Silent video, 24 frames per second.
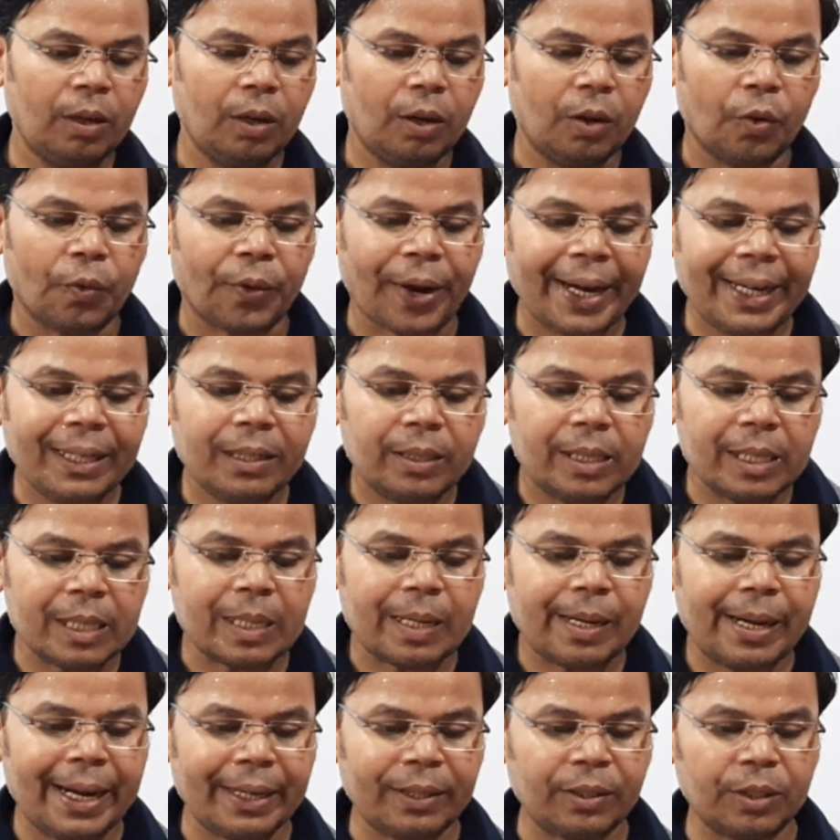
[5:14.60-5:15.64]
Write
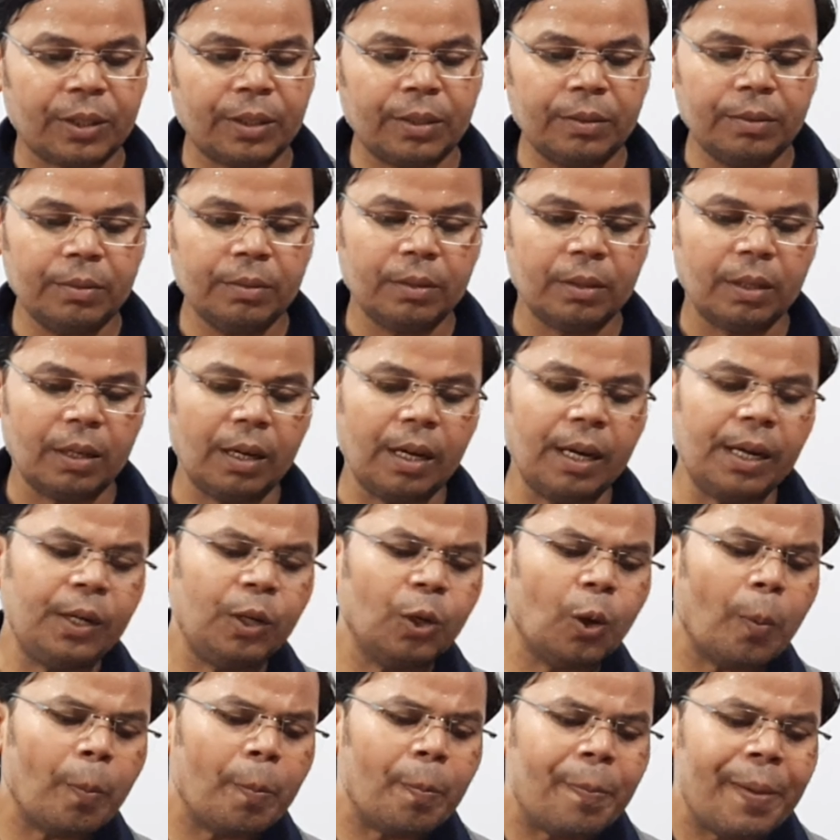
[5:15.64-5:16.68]
this letter in
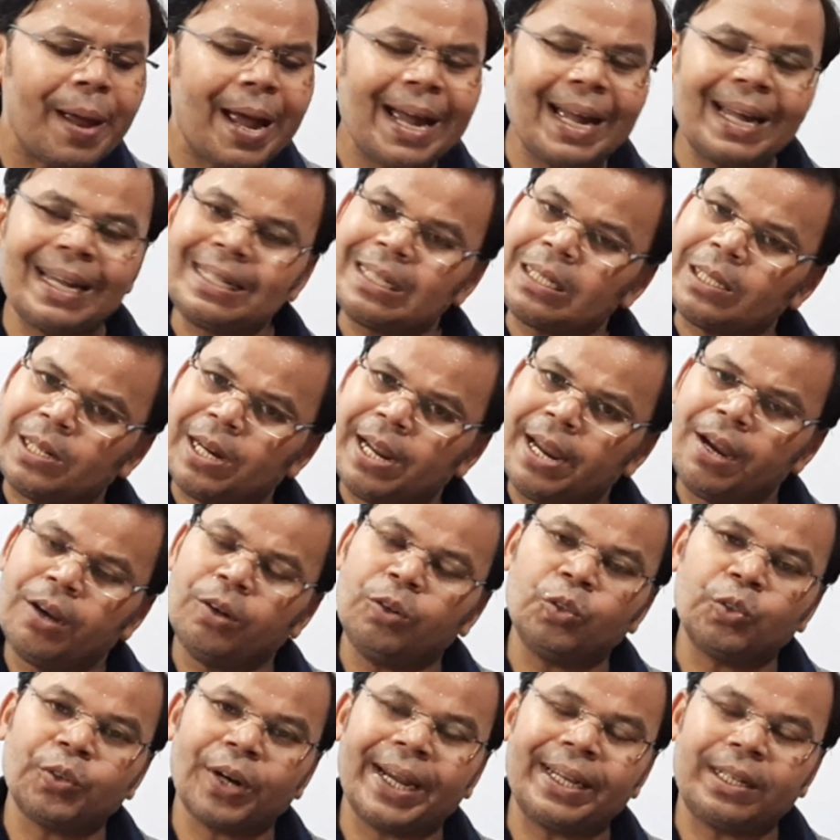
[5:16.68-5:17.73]
your best
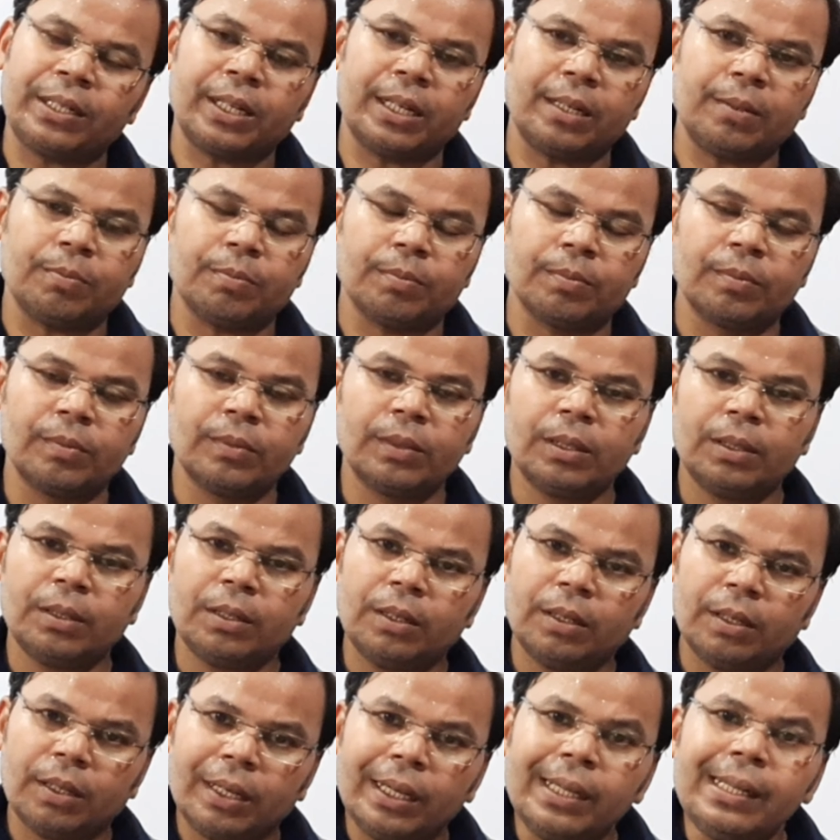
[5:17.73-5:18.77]
handwriting.
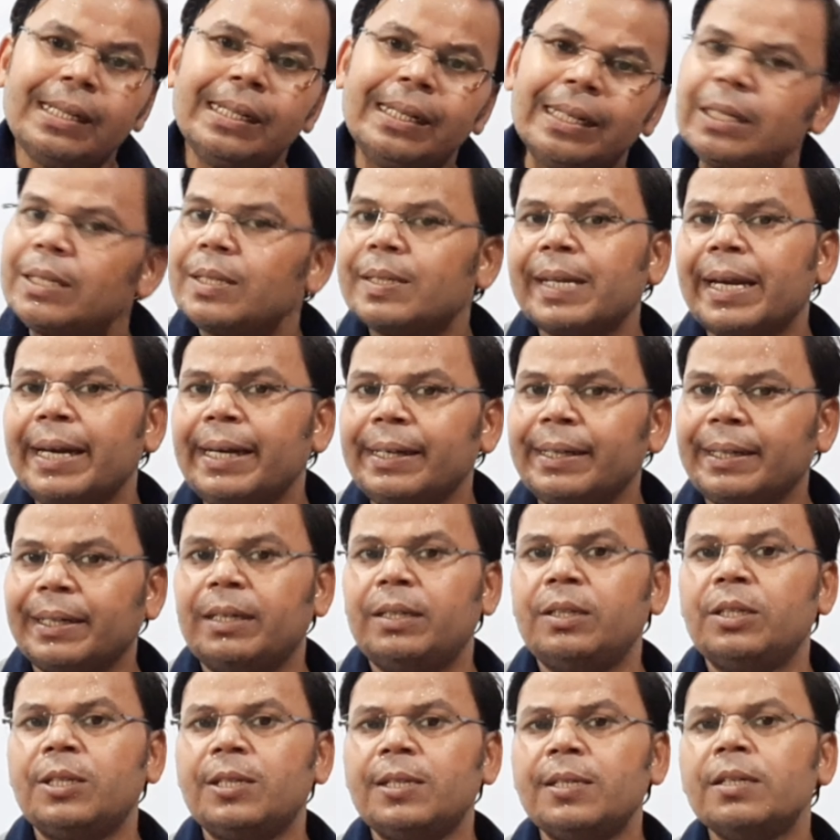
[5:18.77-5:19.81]
In this
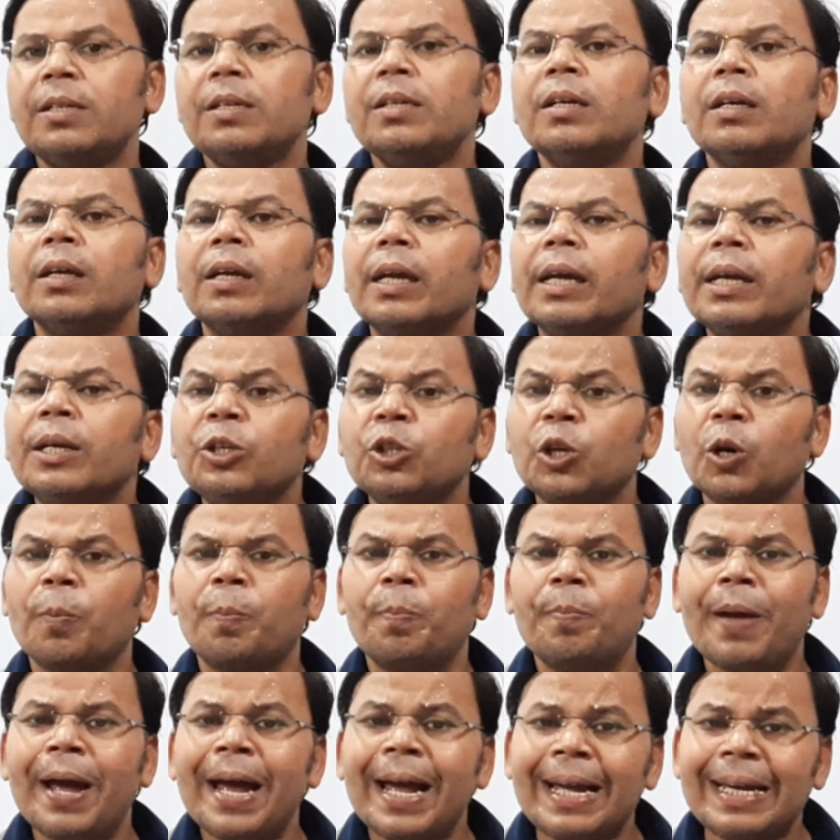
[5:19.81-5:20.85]
sentence, in your
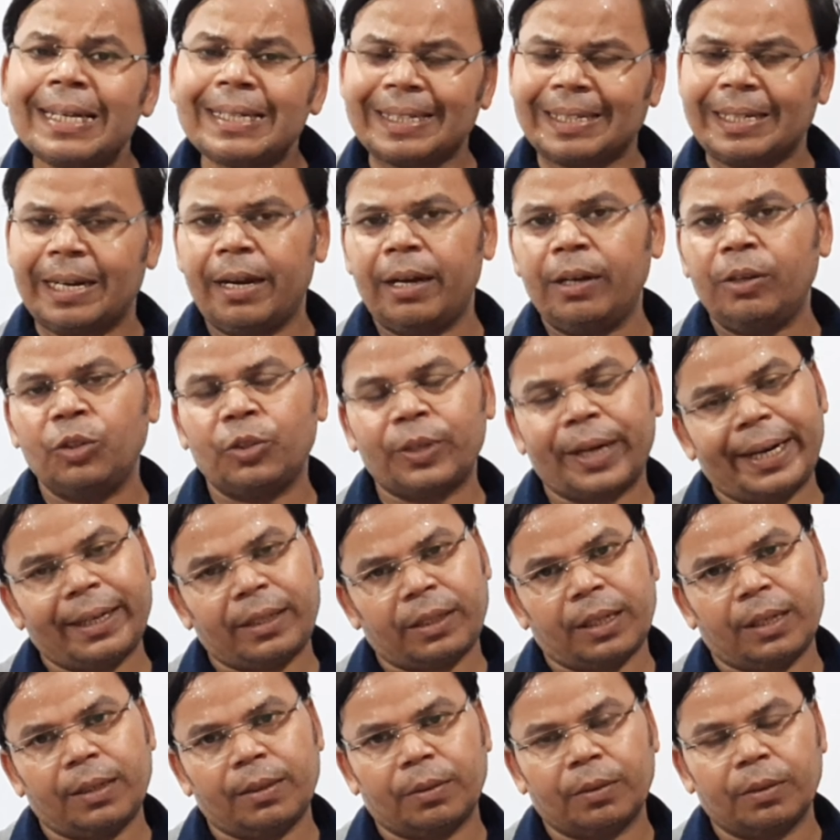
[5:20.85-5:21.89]
best
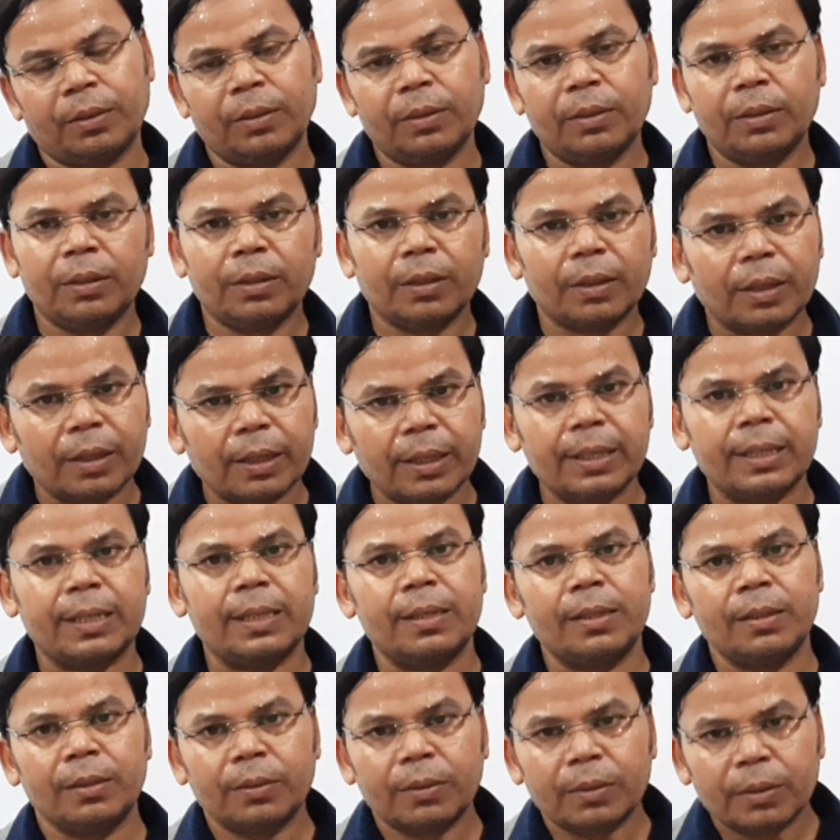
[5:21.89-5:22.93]
handwriting
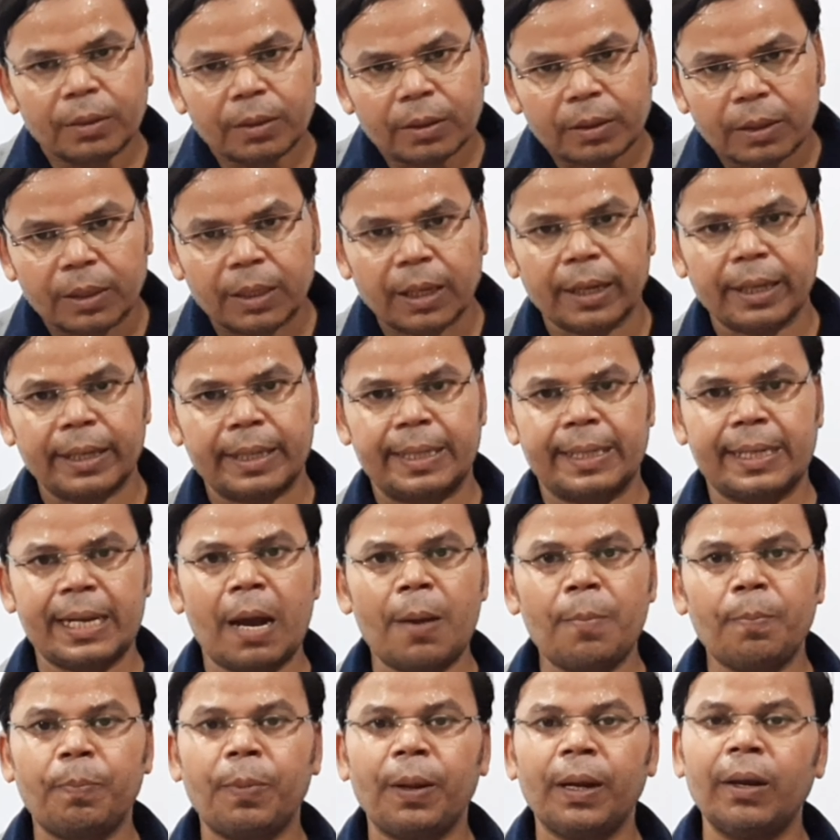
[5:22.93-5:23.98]
is the
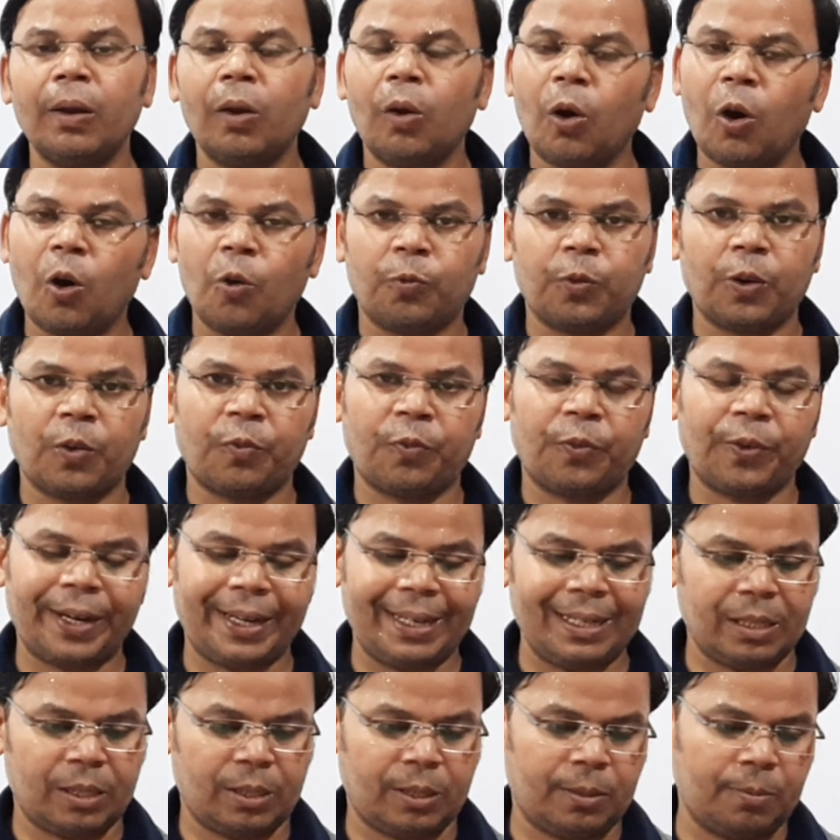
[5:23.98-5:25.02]
example of a
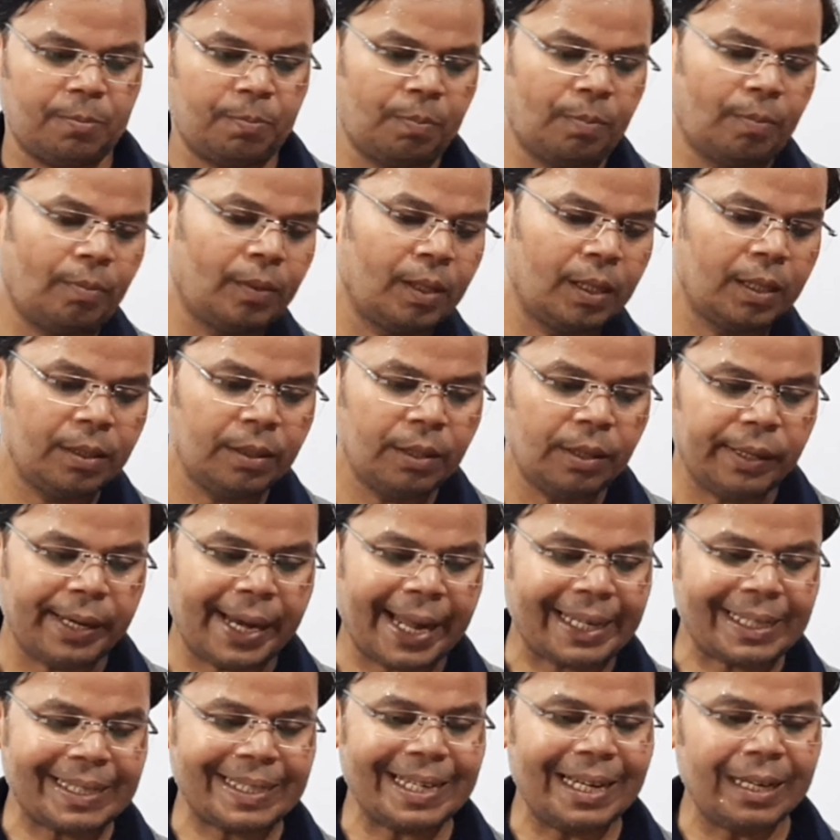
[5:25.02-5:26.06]
phrase.
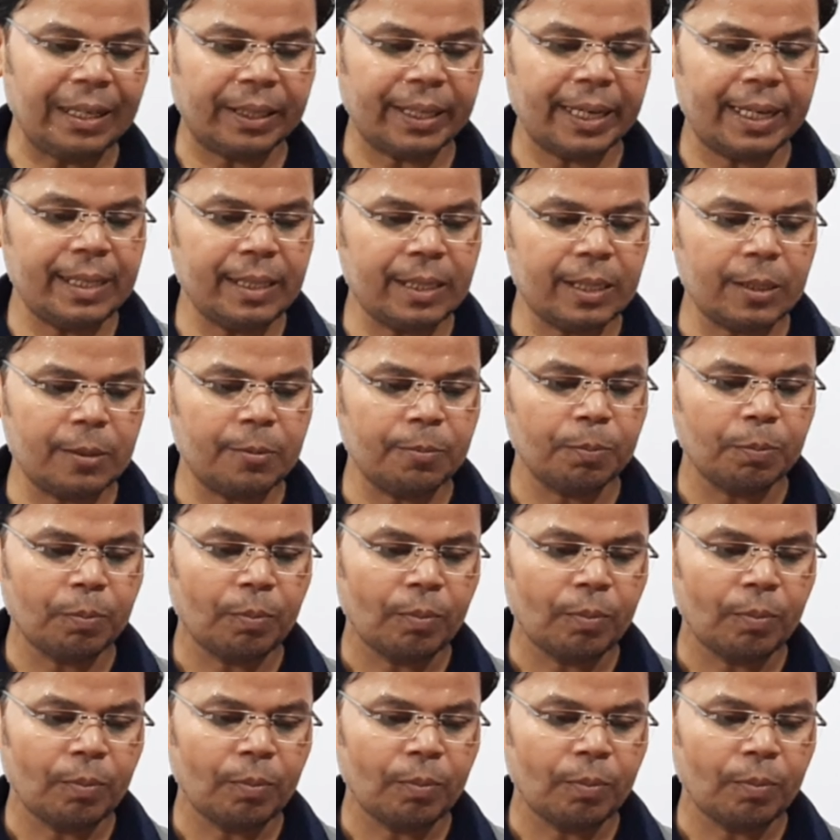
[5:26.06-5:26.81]
Next sentence.